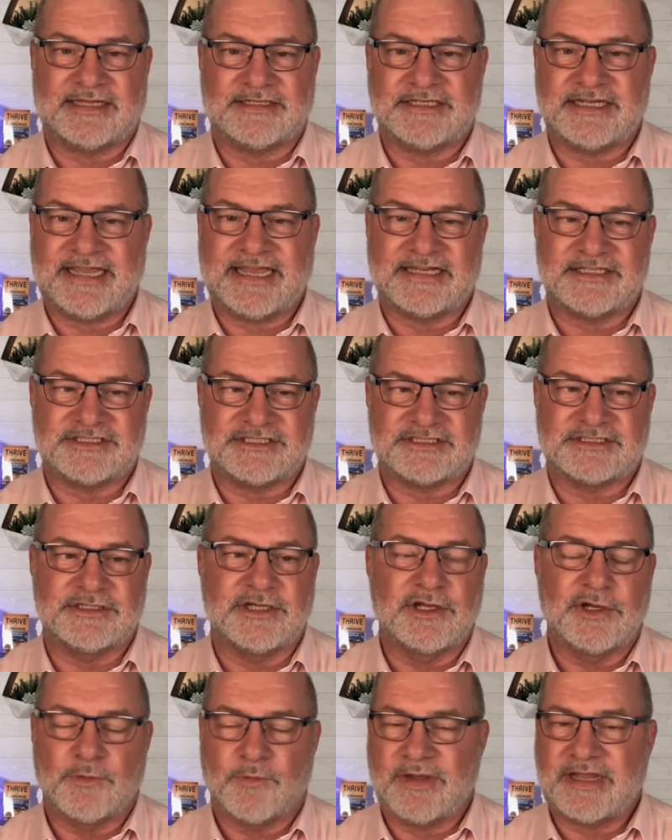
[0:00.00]
You can't just
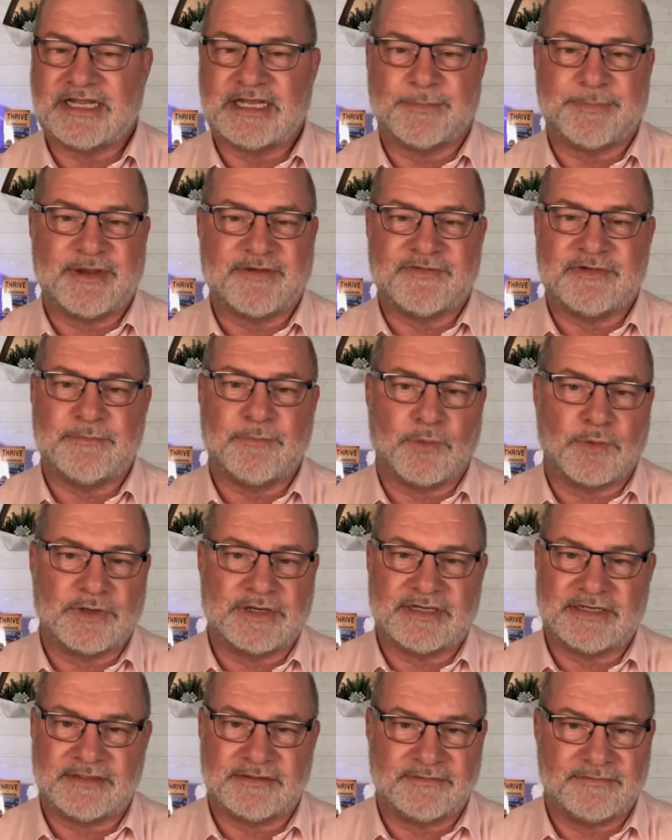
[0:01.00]
wake up every
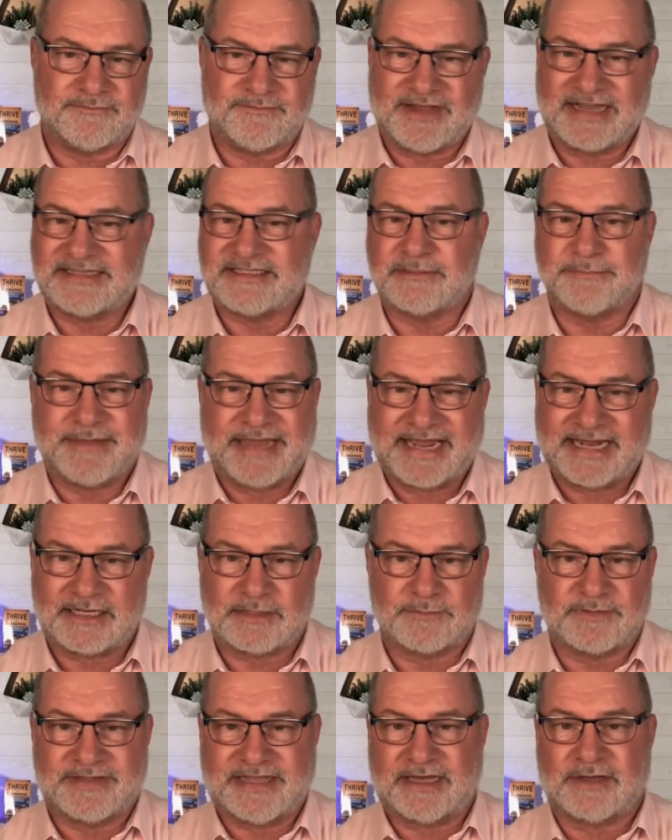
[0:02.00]
morning, fight the battle
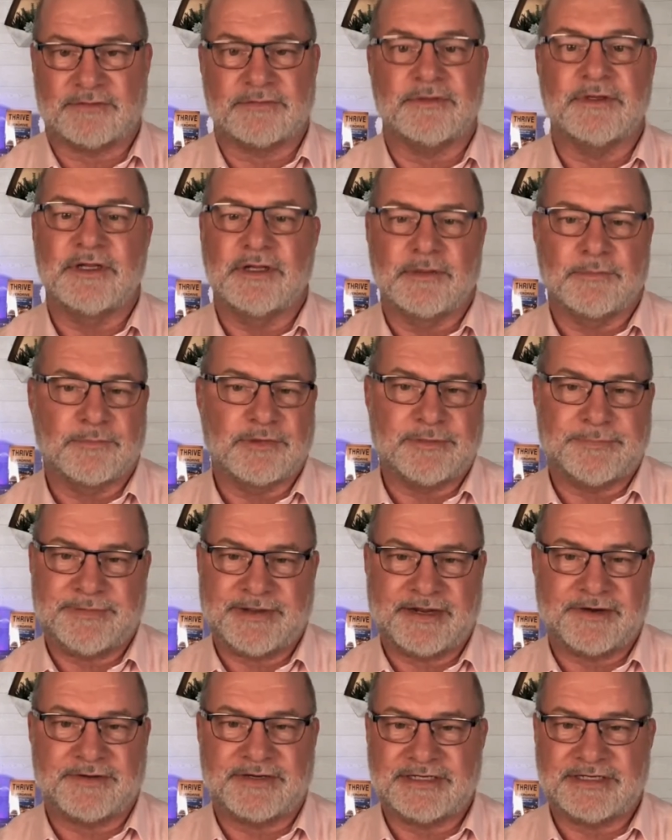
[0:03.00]
without preparing